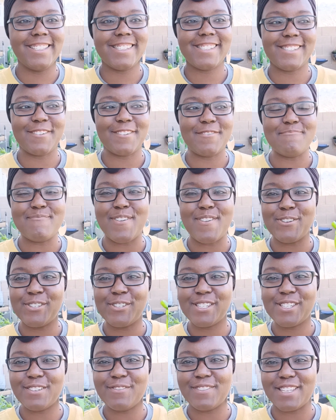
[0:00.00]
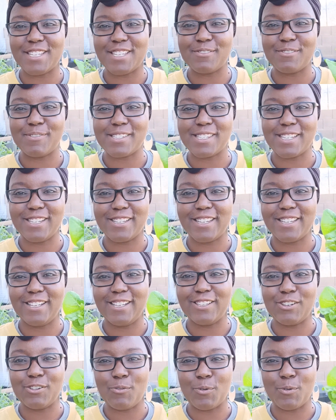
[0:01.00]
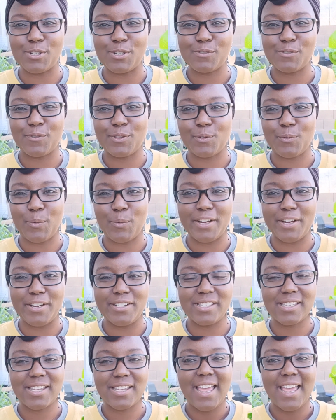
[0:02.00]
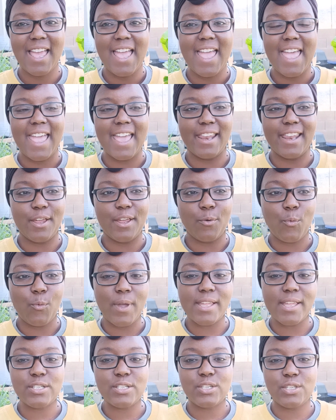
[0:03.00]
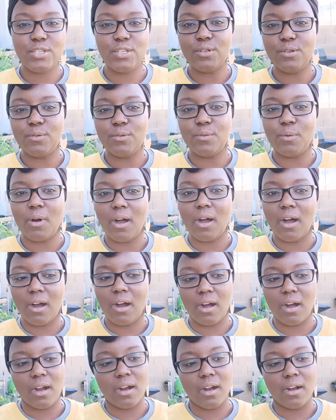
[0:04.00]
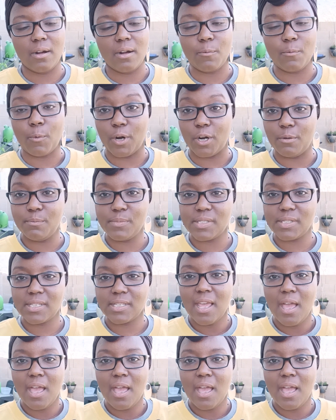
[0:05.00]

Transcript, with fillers: So most of this was looking a little worse for the wears, and it went to our worms.